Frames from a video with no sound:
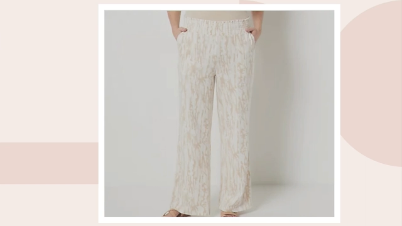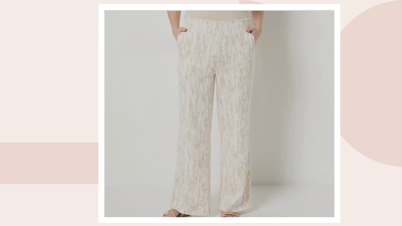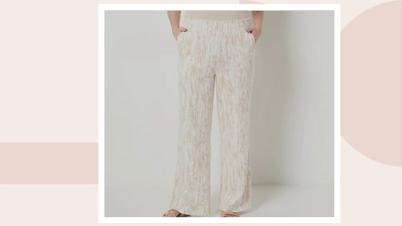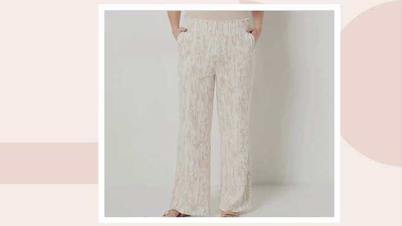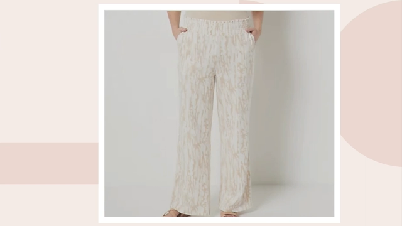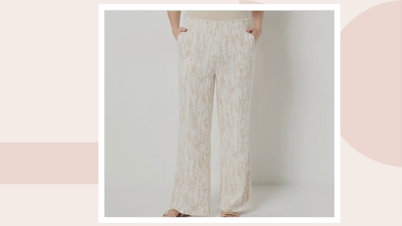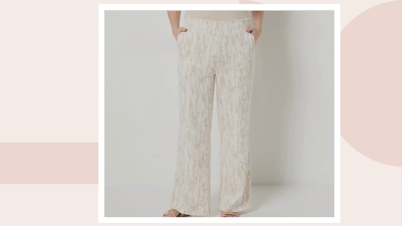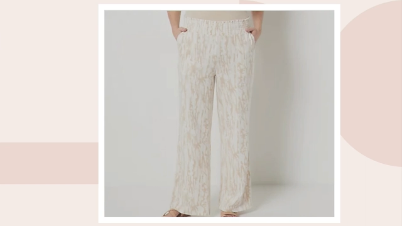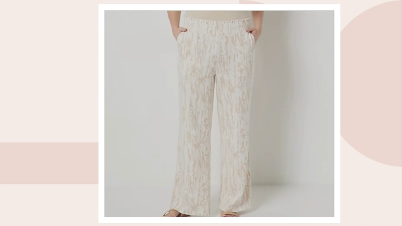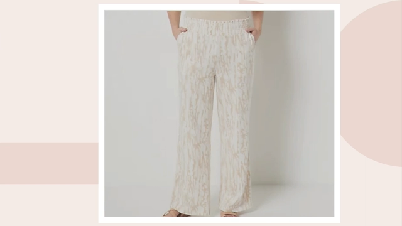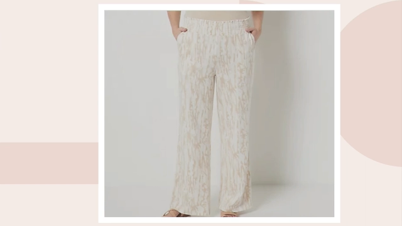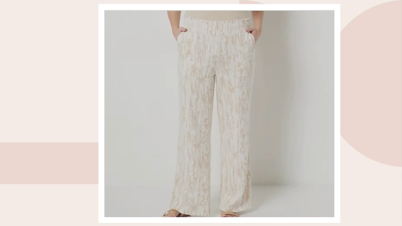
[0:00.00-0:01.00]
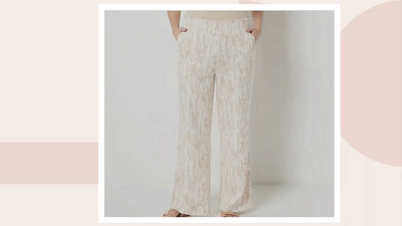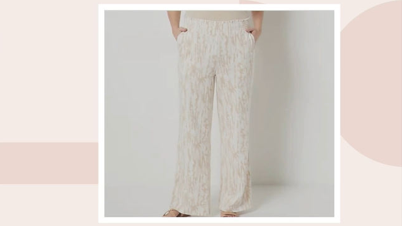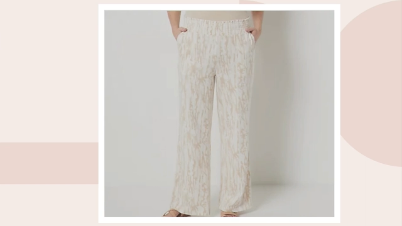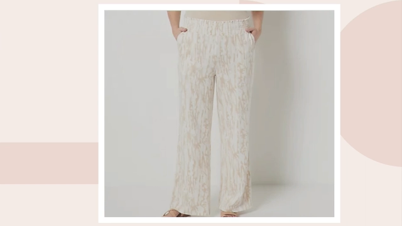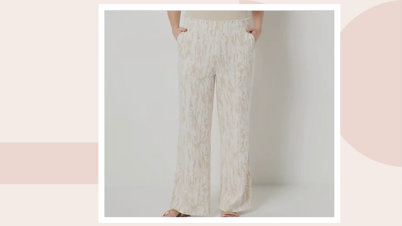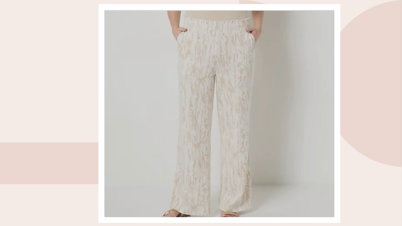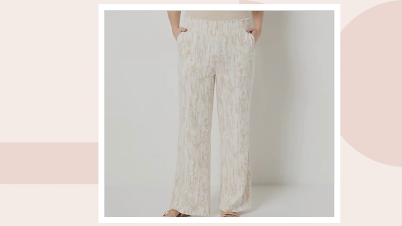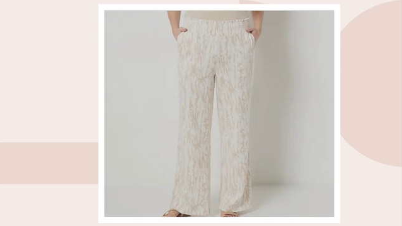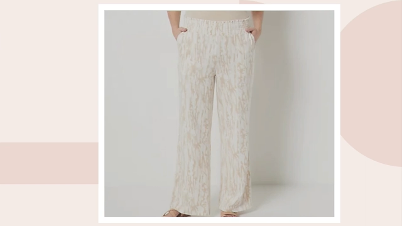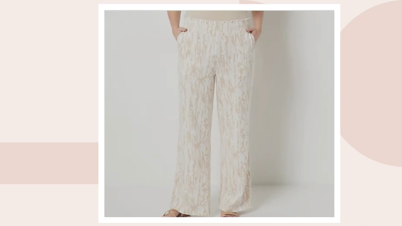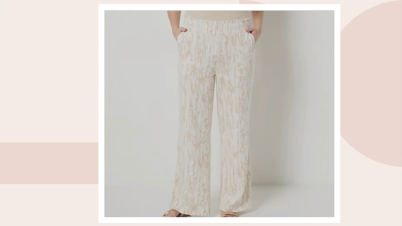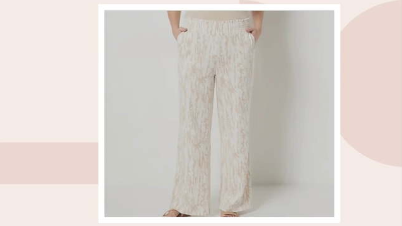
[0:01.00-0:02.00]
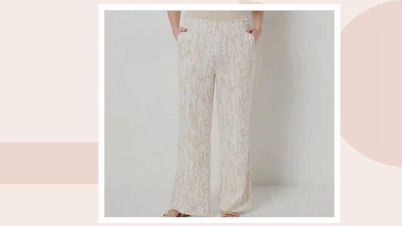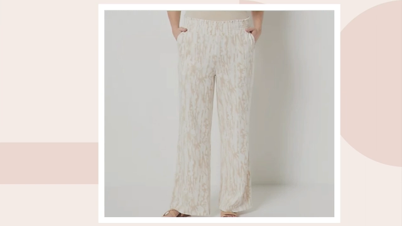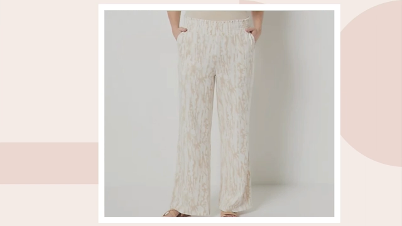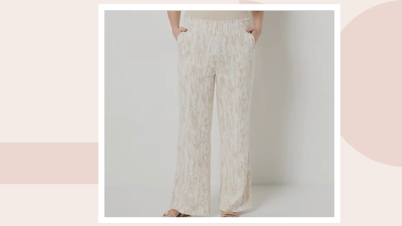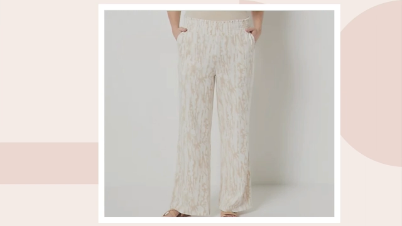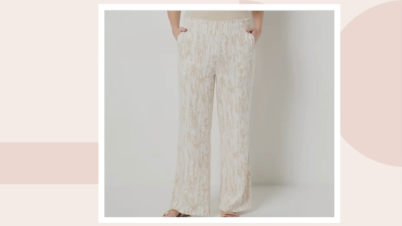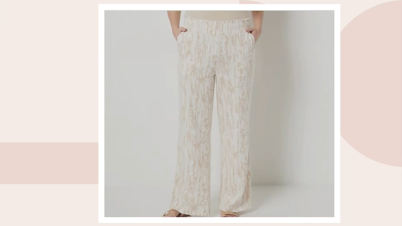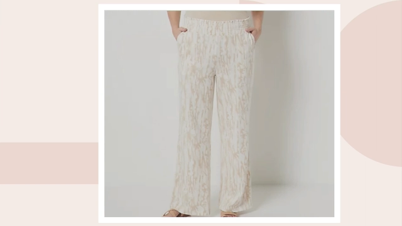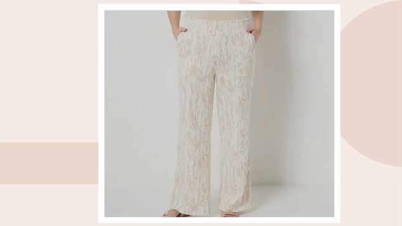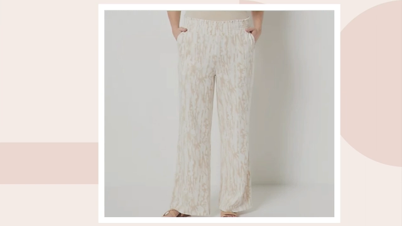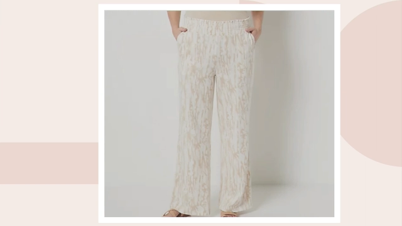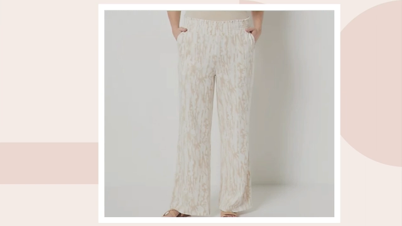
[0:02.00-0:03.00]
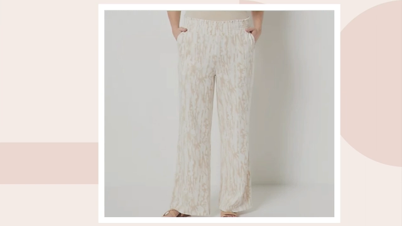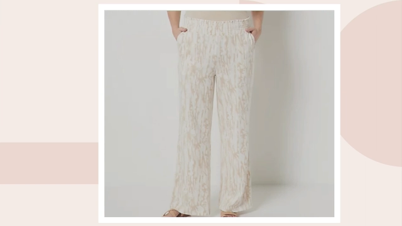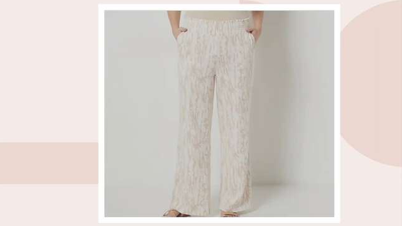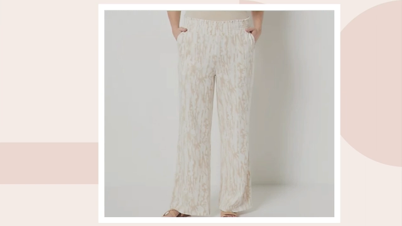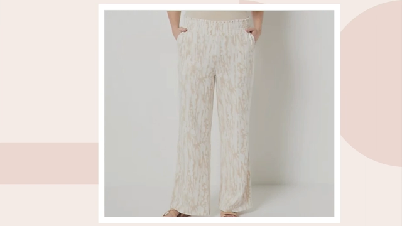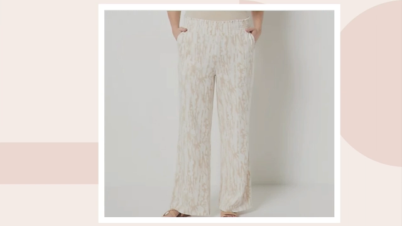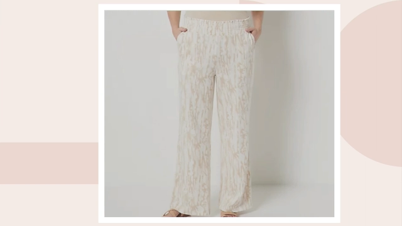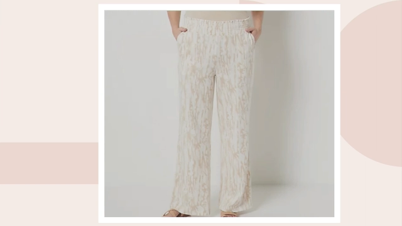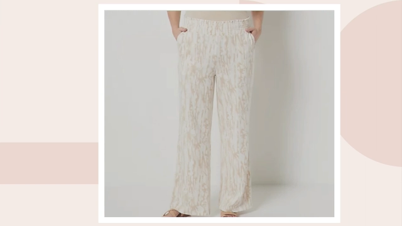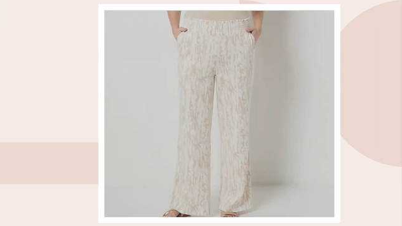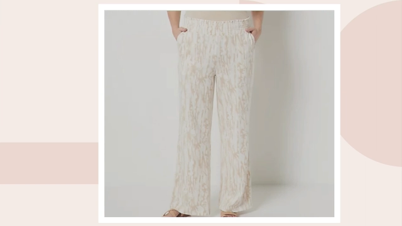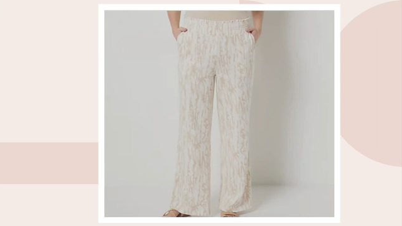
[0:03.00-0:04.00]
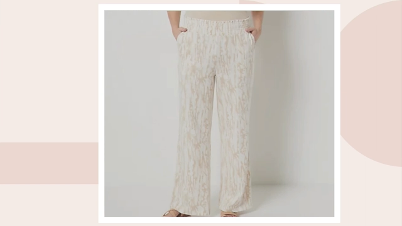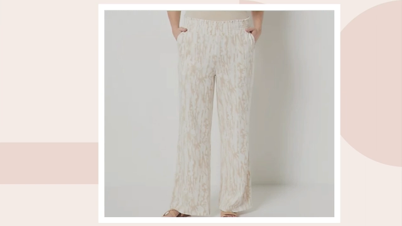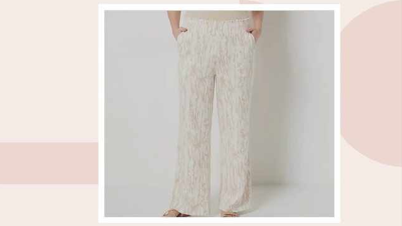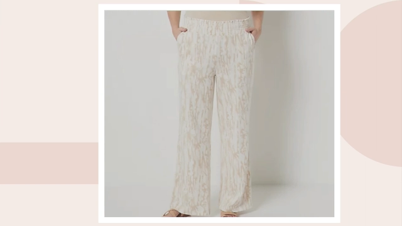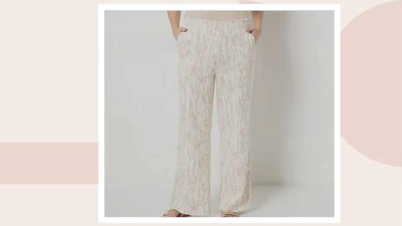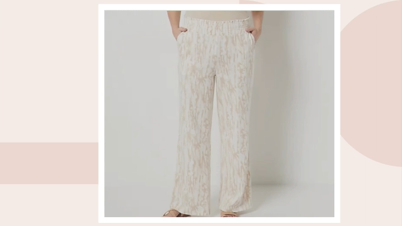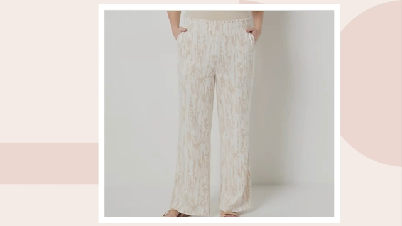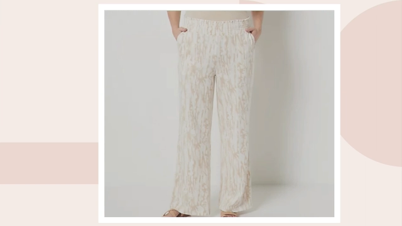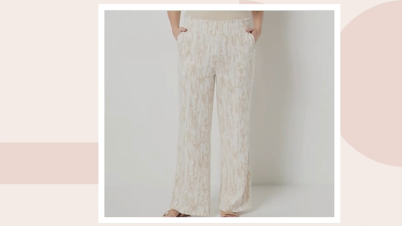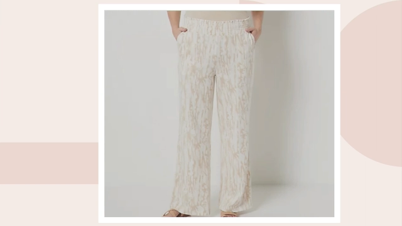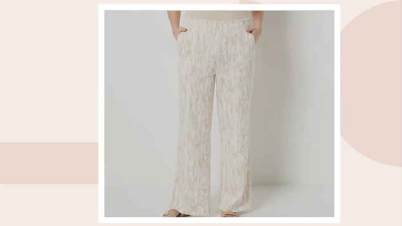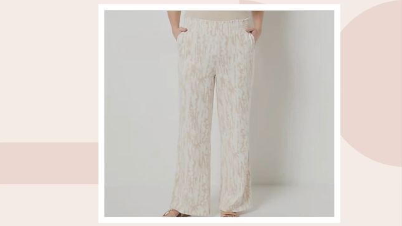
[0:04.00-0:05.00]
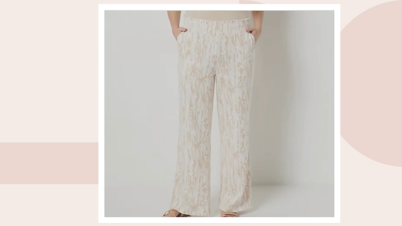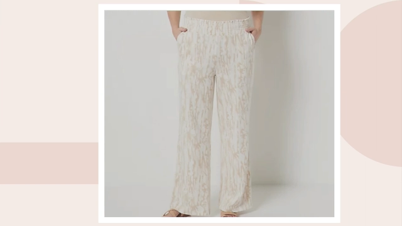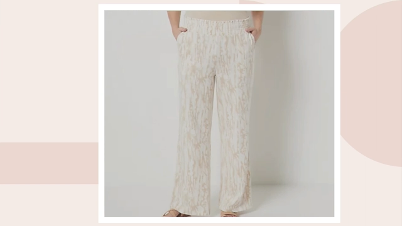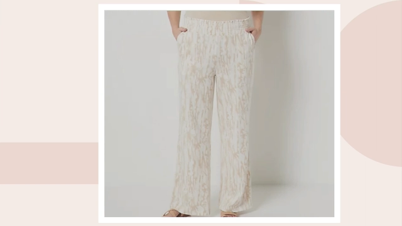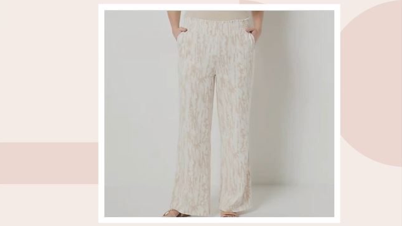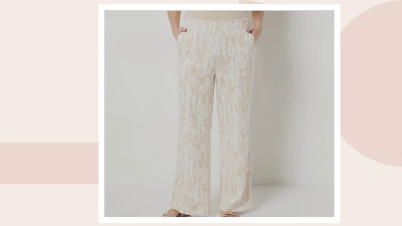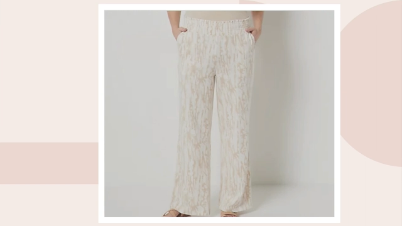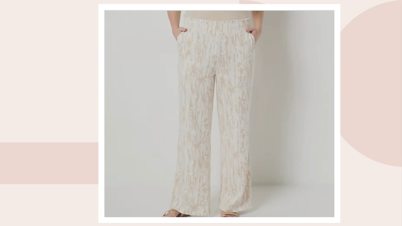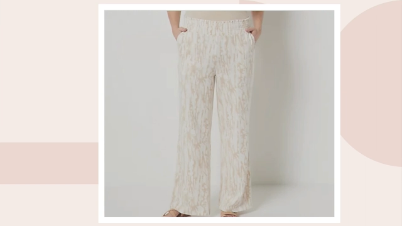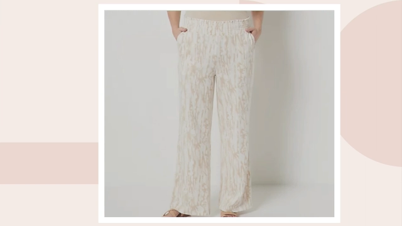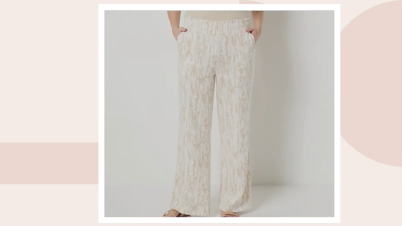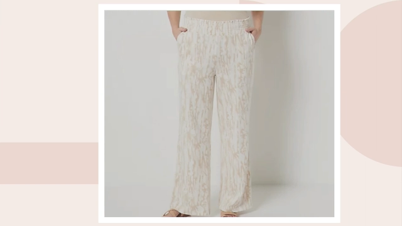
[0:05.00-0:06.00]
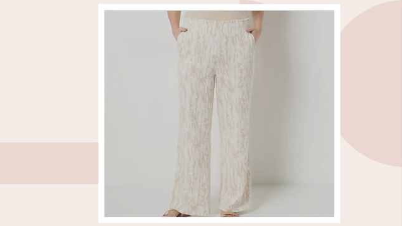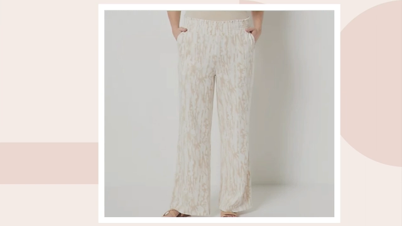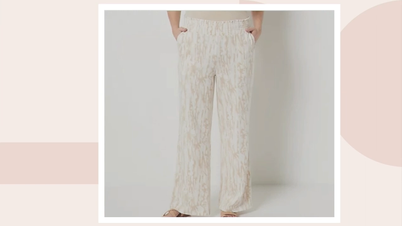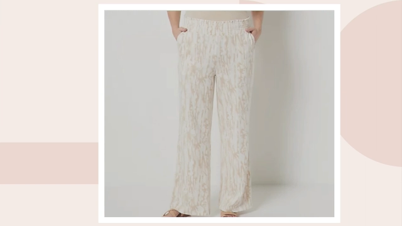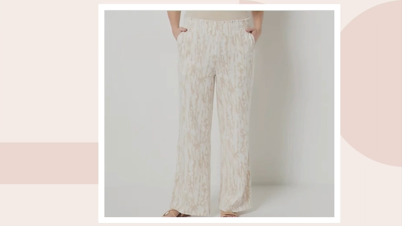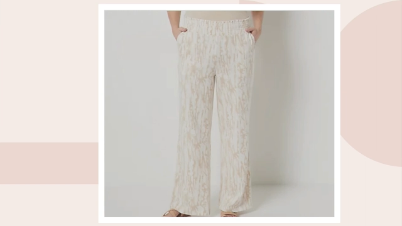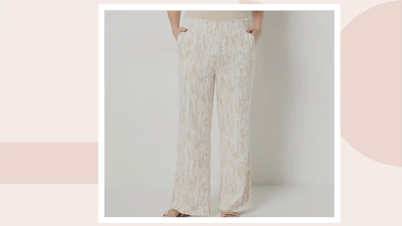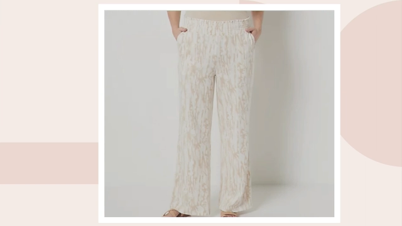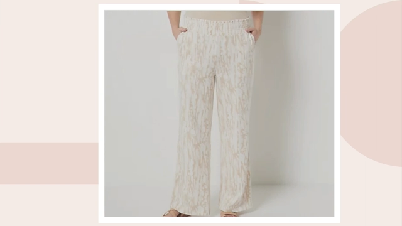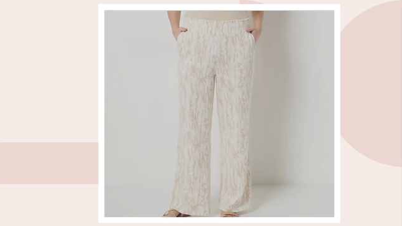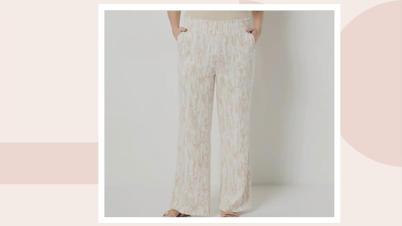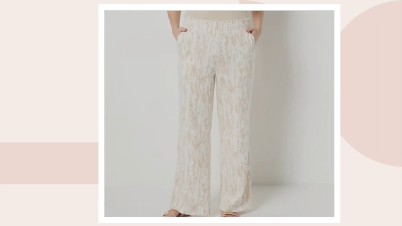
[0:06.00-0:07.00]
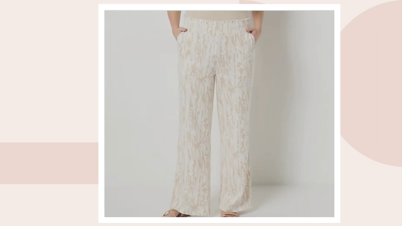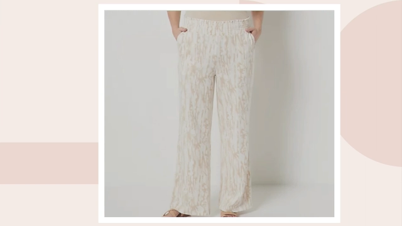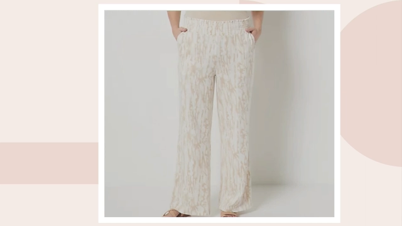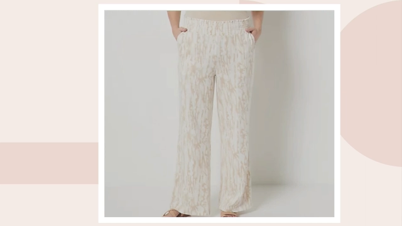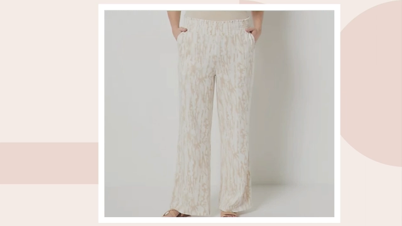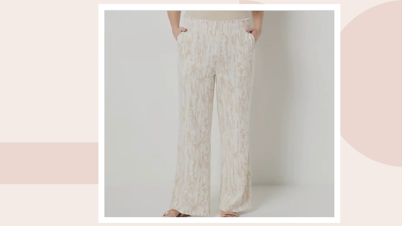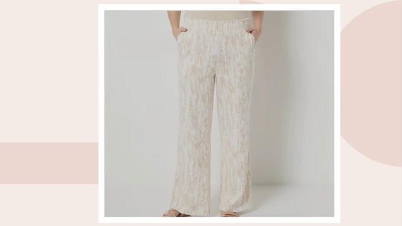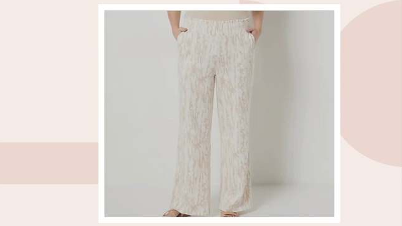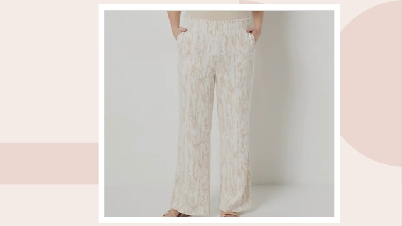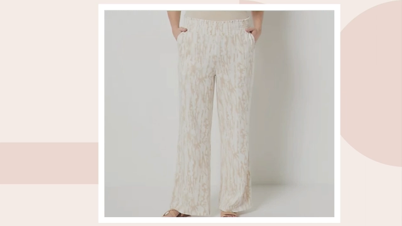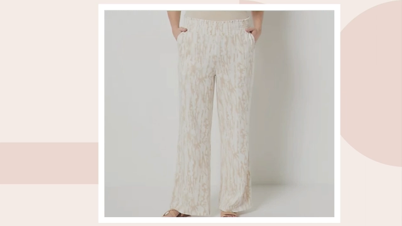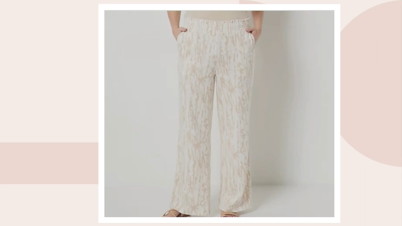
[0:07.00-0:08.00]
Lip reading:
Nobody's mouth can be seen.